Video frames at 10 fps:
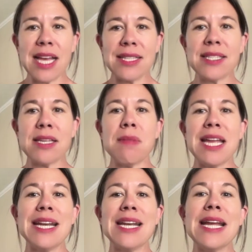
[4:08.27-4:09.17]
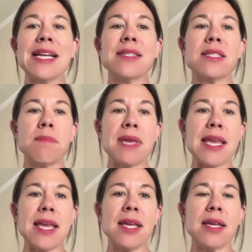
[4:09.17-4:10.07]
That doesn't mean it needs to
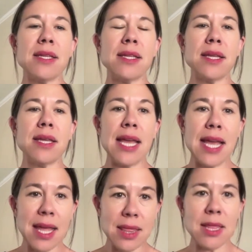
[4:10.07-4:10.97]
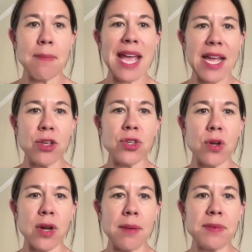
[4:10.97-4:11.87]
be in the
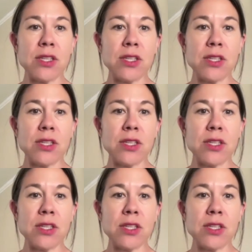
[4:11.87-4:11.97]
manuscript.